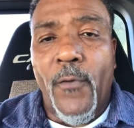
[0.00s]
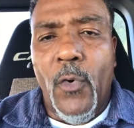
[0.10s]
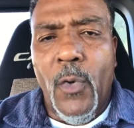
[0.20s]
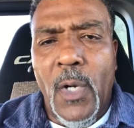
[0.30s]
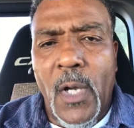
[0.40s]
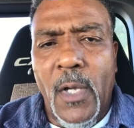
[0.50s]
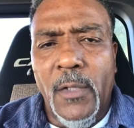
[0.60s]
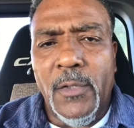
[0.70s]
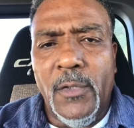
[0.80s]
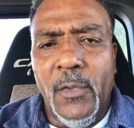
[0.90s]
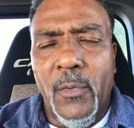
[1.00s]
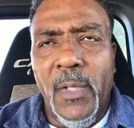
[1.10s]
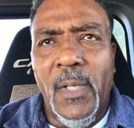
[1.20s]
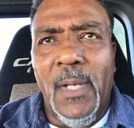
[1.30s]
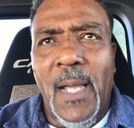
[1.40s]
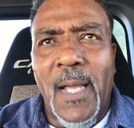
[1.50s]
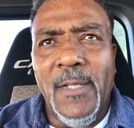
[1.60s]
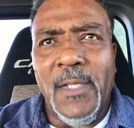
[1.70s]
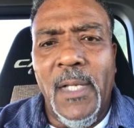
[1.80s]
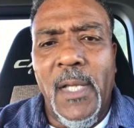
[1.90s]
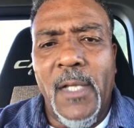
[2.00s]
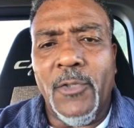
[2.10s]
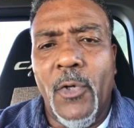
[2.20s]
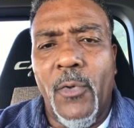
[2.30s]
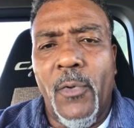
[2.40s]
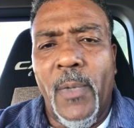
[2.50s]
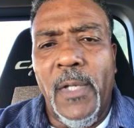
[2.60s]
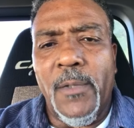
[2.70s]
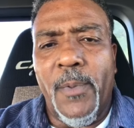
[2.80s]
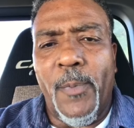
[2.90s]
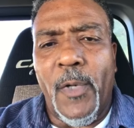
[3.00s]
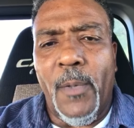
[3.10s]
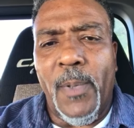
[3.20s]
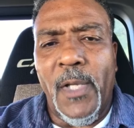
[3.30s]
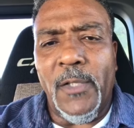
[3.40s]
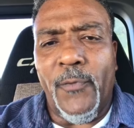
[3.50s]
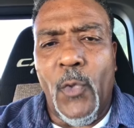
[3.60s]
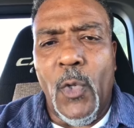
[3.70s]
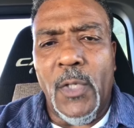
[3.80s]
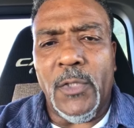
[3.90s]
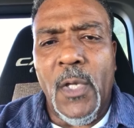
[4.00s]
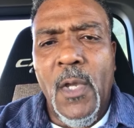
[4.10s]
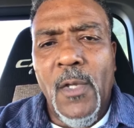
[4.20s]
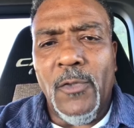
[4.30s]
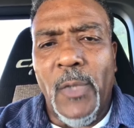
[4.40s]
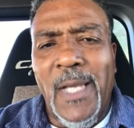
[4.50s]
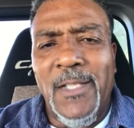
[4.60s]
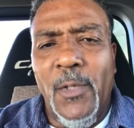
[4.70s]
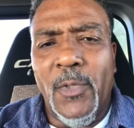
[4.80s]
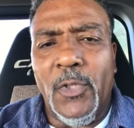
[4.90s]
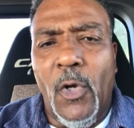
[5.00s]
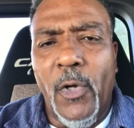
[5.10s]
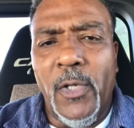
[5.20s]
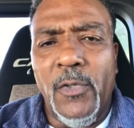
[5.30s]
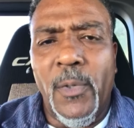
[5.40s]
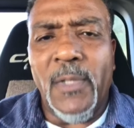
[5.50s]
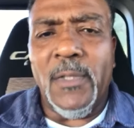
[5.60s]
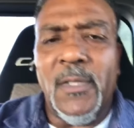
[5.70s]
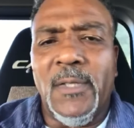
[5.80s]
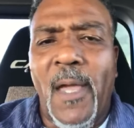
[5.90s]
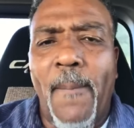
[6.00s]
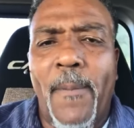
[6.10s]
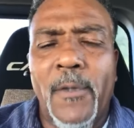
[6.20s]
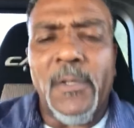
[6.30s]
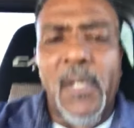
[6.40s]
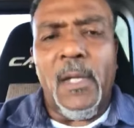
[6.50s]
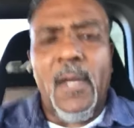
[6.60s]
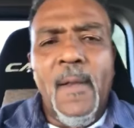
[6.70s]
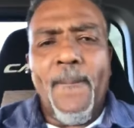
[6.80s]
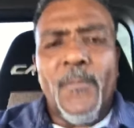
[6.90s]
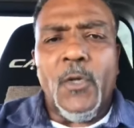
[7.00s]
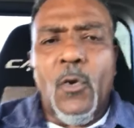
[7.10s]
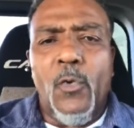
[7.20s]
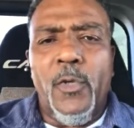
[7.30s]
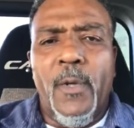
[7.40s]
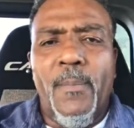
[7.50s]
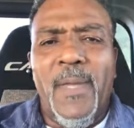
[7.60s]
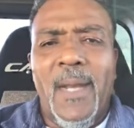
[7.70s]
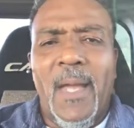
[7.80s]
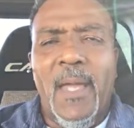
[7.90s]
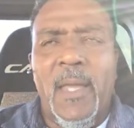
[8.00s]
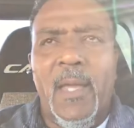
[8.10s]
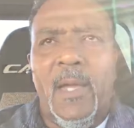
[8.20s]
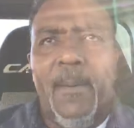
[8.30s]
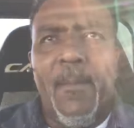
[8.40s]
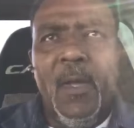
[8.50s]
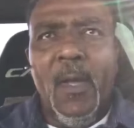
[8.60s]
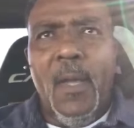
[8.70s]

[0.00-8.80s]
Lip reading: for us to realize that he has gone away to prepare a place for us. So as he was talking to his disciples, he told them that I am